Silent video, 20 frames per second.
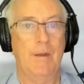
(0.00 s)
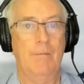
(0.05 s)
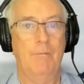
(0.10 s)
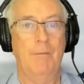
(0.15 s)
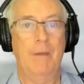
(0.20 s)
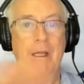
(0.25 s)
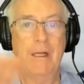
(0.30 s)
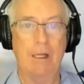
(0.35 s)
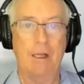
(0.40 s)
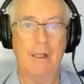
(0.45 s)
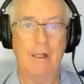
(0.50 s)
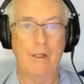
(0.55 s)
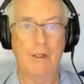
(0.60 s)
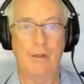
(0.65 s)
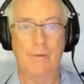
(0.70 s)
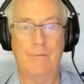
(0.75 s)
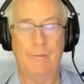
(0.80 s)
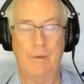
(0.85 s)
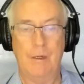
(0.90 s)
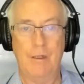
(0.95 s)
money in
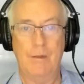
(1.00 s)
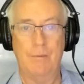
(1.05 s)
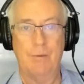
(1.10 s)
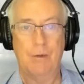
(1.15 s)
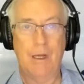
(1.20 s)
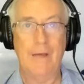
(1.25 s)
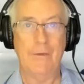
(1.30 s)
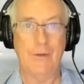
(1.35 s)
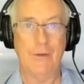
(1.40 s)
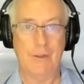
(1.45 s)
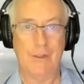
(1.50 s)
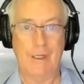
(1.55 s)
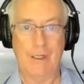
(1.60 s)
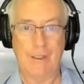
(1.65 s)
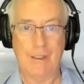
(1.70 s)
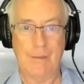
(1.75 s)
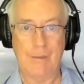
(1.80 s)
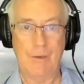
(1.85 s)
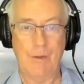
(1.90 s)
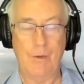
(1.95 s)
the in the private
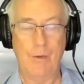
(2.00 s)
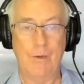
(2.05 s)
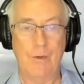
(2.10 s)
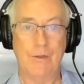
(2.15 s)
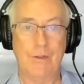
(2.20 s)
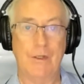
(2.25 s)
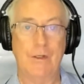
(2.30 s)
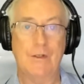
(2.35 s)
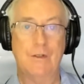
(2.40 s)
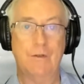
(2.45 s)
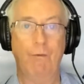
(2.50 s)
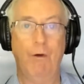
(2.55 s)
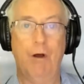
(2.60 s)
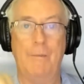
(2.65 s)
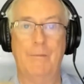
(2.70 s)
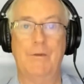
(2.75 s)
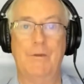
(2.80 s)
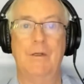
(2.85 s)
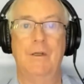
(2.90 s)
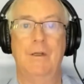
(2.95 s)
sector because it
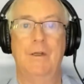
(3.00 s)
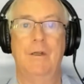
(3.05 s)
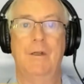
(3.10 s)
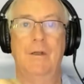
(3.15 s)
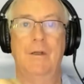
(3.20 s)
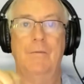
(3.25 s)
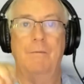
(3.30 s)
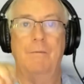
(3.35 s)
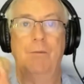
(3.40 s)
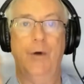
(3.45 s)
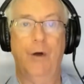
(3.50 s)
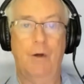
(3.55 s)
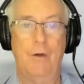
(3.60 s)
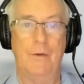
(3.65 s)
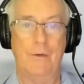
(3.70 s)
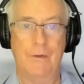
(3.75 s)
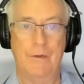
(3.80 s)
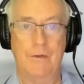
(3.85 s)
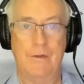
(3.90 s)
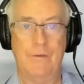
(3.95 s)
swapped
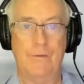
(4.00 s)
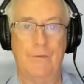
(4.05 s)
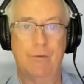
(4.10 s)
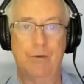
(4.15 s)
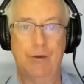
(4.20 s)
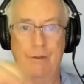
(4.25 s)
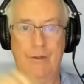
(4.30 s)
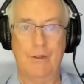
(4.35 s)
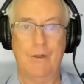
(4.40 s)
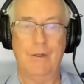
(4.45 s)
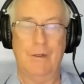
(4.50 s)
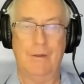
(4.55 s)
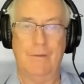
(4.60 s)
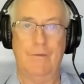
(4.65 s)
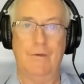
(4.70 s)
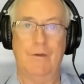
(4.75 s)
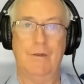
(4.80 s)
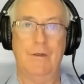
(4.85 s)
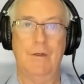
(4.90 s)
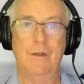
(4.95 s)
bonds for reserves.